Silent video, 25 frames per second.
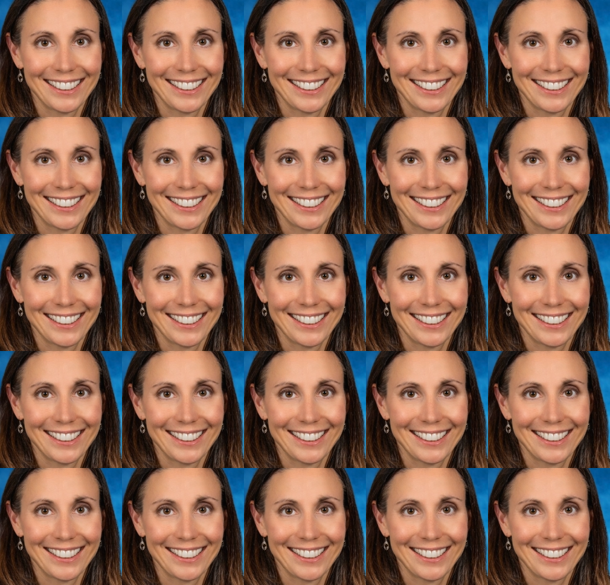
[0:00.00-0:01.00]

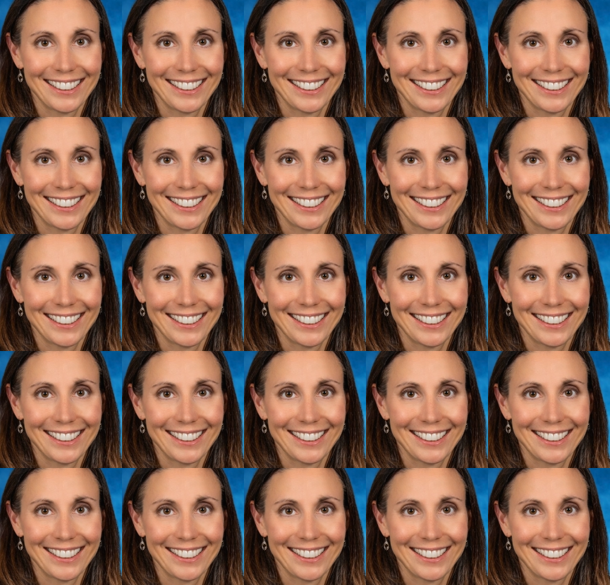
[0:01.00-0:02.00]

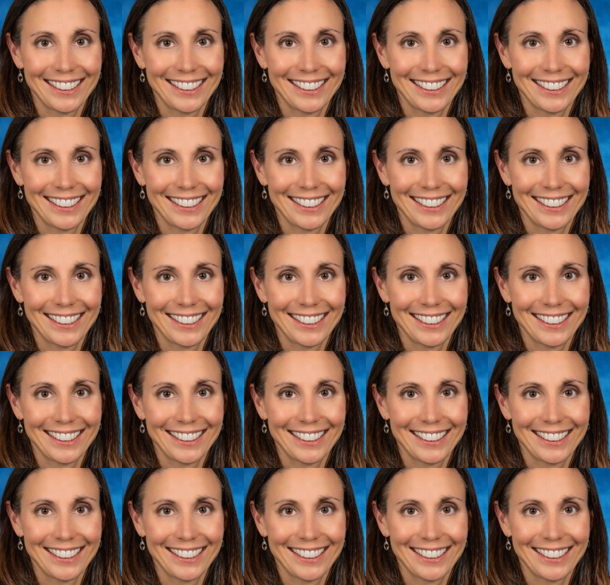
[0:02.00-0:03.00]

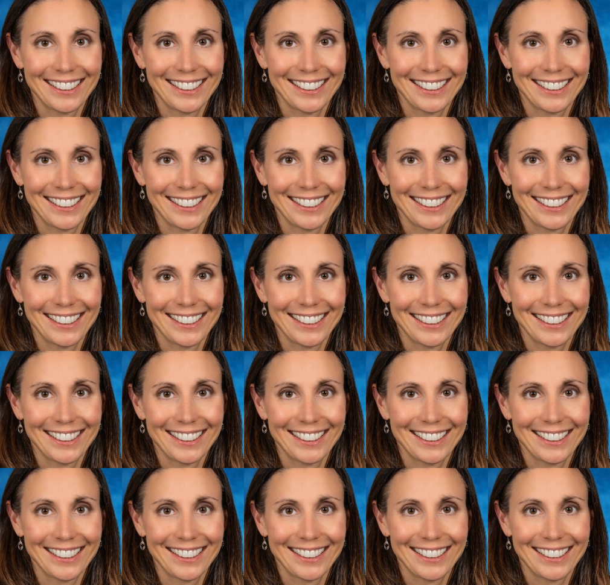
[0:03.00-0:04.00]

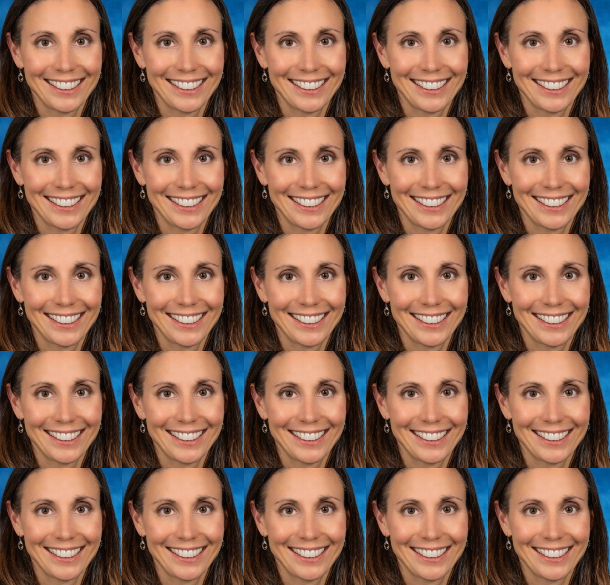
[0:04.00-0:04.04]
[no speech]